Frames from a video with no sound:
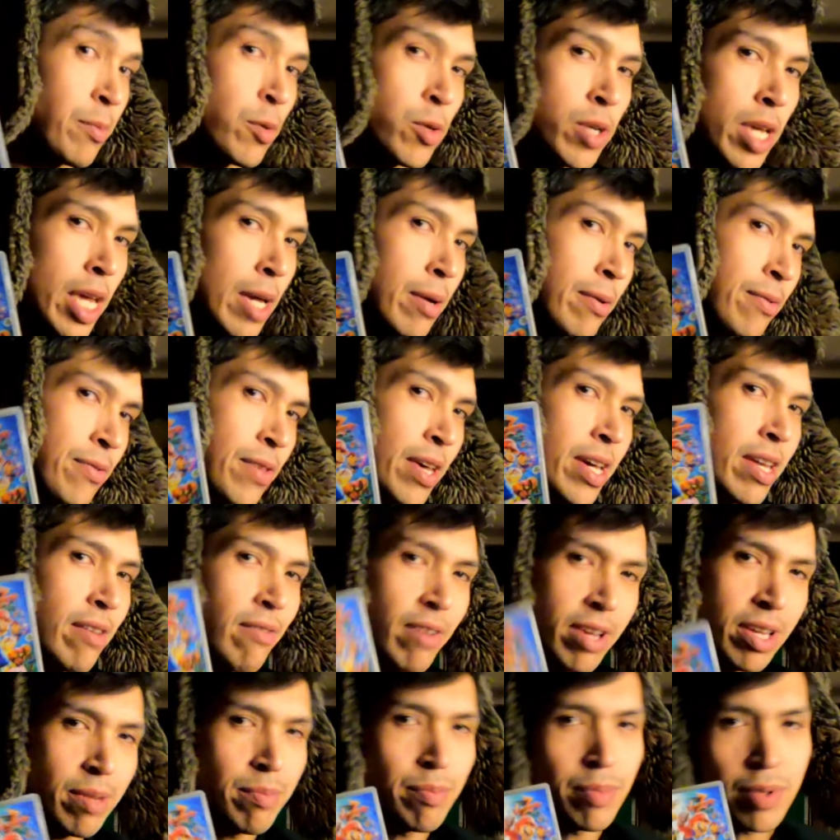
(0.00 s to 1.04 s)
okay with that if
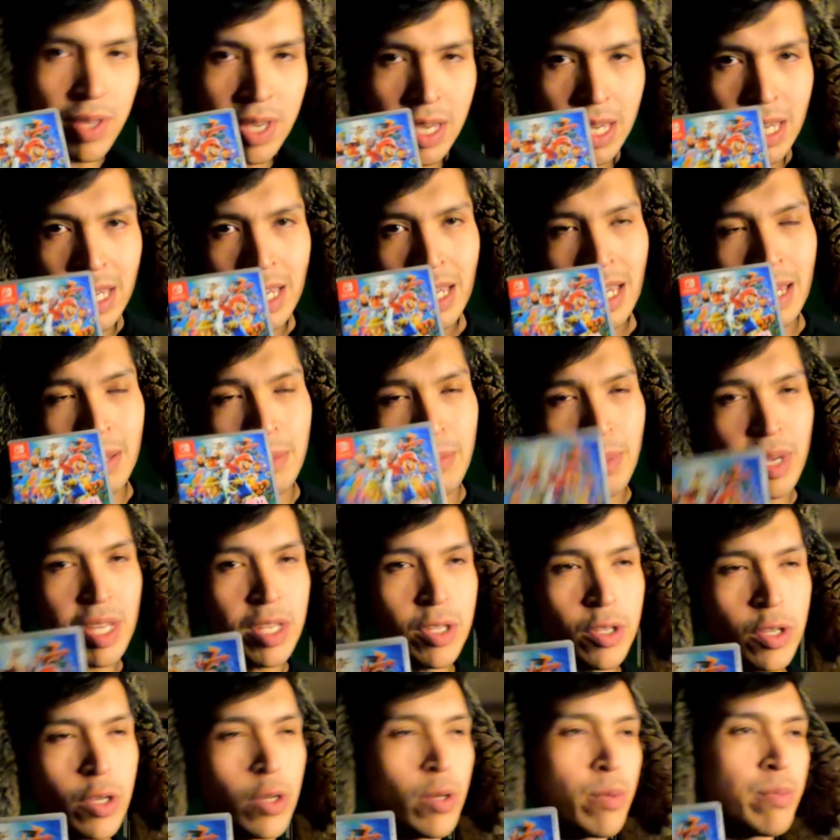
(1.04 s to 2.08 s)
I can play and beat
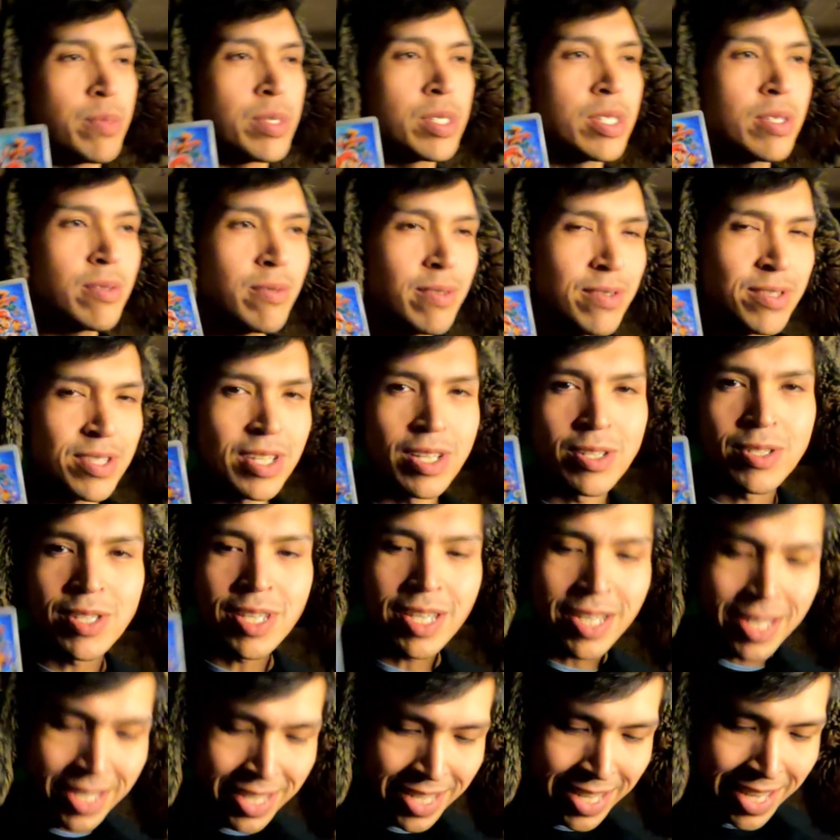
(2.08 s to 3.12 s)
noobs with
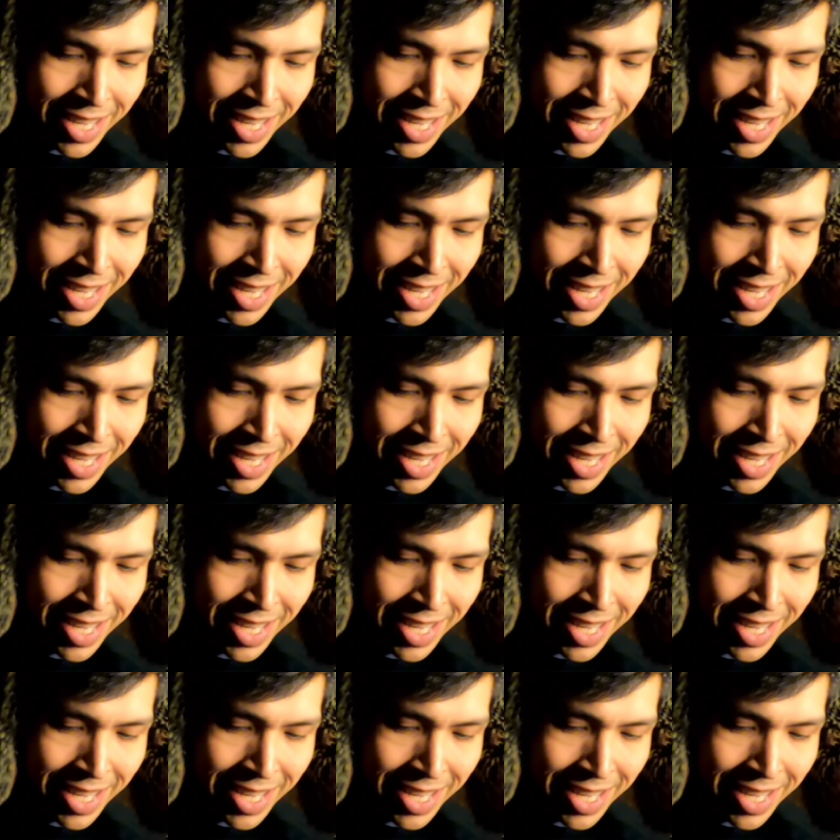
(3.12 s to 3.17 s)
Zelda.